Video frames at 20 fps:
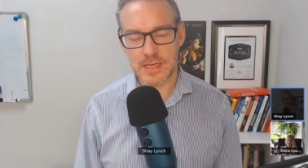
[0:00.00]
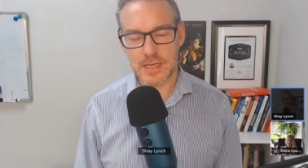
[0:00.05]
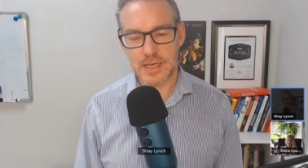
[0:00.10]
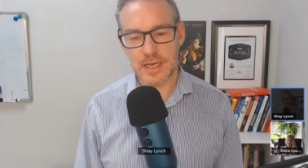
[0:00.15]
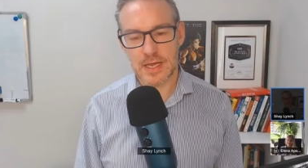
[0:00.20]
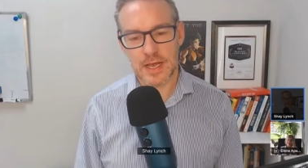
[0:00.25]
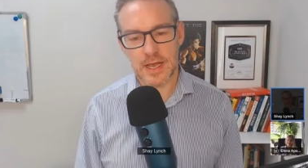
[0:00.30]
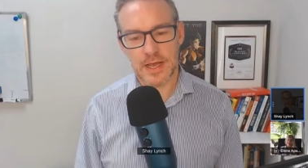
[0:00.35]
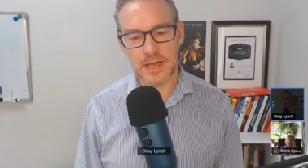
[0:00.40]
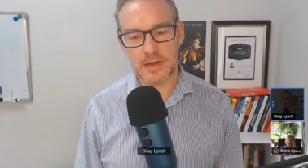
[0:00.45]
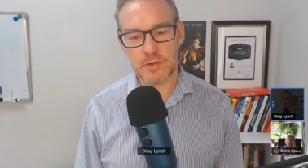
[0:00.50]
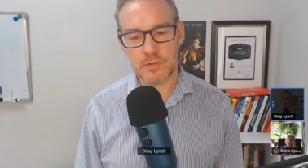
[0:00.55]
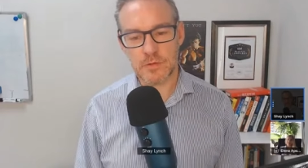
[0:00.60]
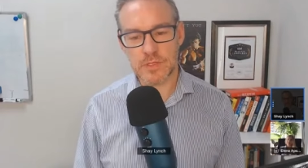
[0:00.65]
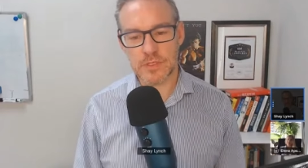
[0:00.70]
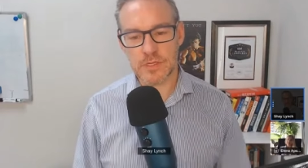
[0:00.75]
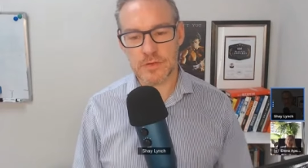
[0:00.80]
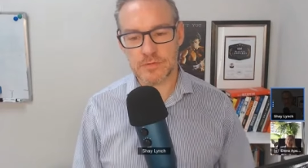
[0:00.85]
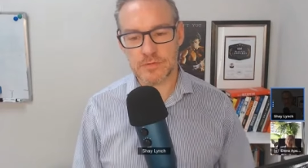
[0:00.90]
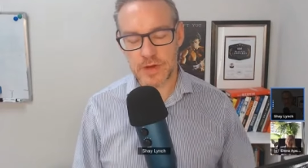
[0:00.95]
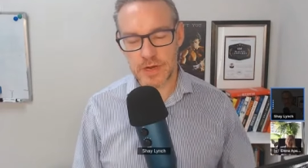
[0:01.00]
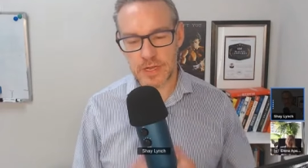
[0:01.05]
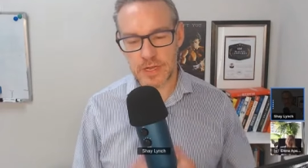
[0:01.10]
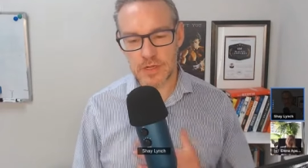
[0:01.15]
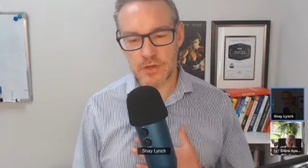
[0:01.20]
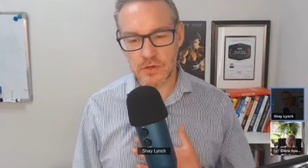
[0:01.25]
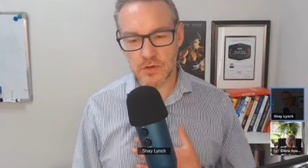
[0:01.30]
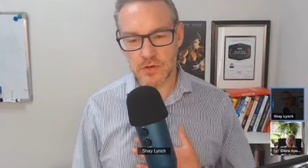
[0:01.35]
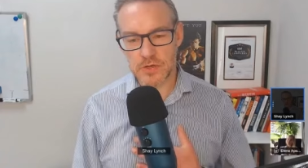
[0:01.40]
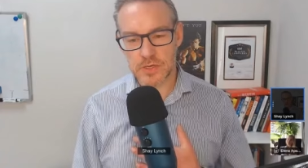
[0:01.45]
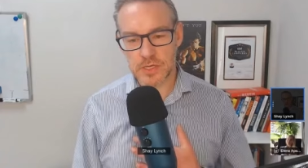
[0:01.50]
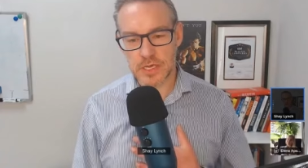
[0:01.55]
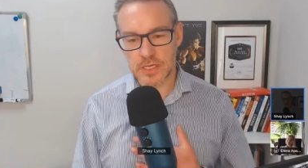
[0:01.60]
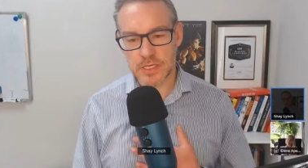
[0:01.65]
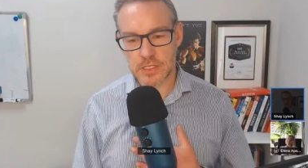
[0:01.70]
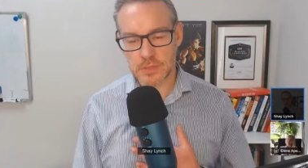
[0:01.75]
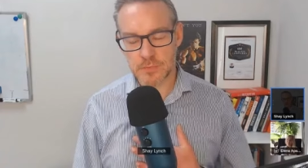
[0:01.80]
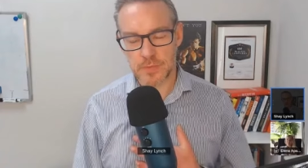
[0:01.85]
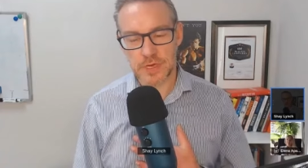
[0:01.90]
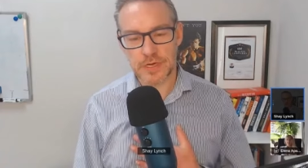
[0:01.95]
And it was a very good
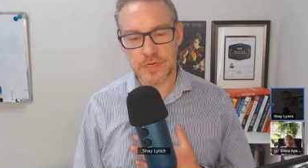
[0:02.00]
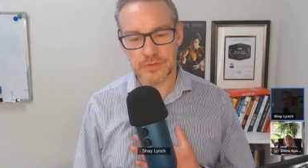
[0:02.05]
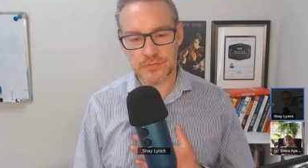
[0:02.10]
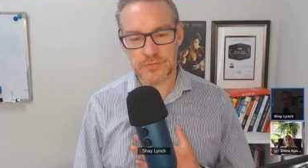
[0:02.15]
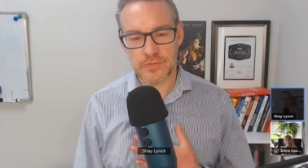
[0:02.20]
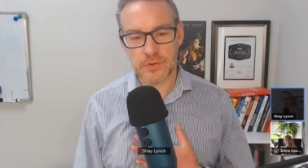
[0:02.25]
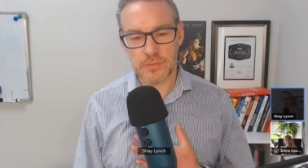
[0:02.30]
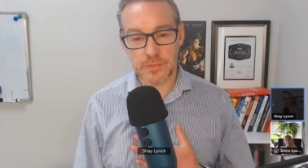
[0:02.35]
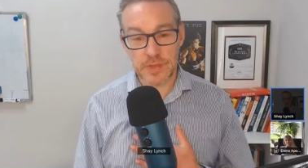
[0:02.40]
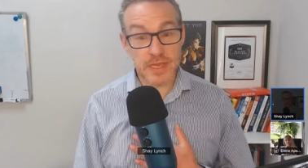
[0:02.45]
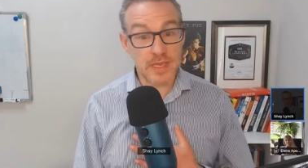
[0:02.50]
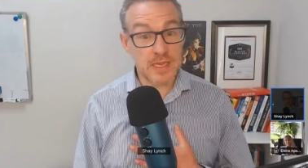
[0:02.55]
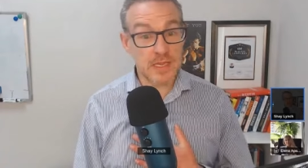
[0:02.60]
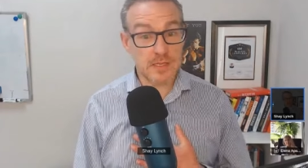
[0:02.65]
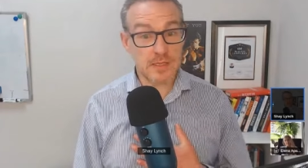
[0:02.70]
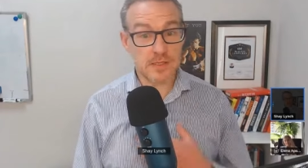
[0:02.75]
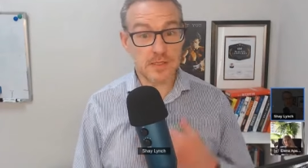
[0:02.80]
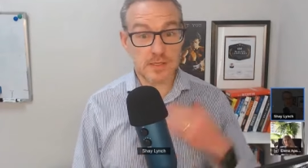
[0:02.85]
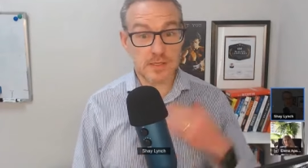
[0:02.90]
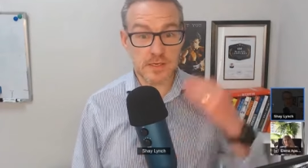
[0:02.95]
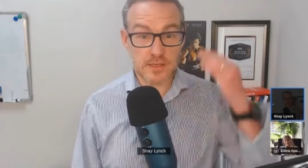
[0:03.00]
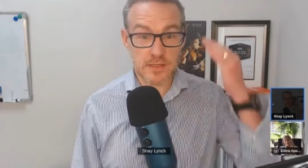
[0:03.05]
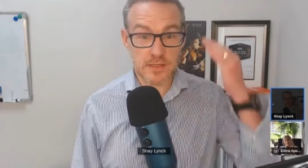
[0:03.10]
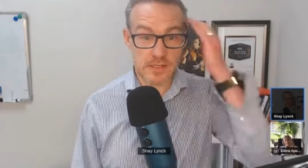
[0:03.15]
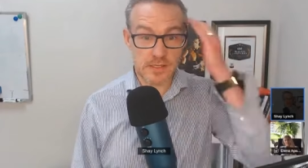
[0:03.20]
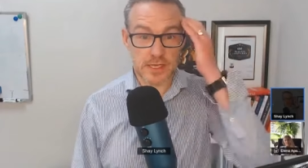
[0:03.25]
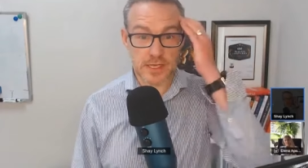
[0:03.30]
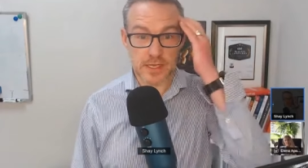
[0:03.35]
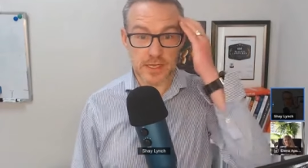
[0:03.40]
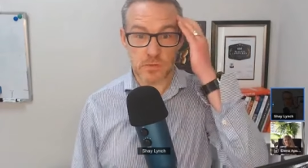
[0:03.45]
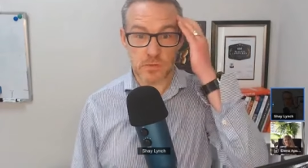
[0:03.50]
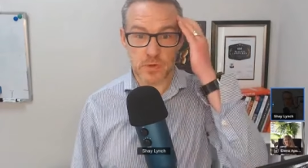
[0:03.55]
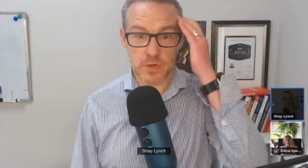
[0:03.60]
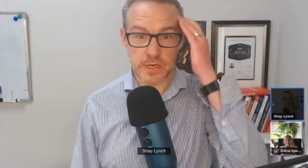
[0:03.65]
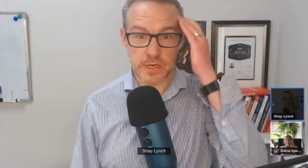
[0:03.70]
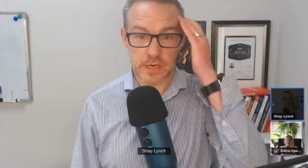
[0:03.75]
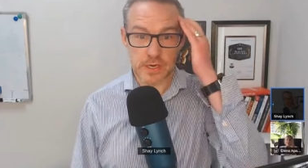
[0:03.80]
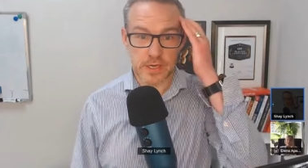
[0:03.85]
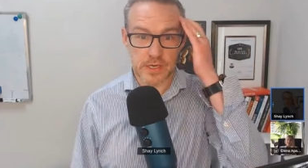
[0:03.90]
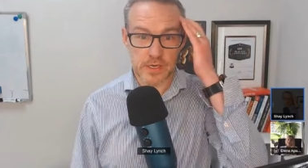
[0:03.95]
experience for me to take what
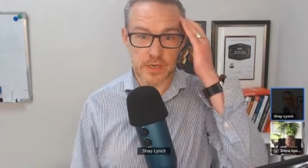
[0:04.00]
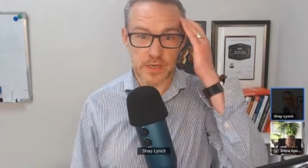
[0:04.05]
I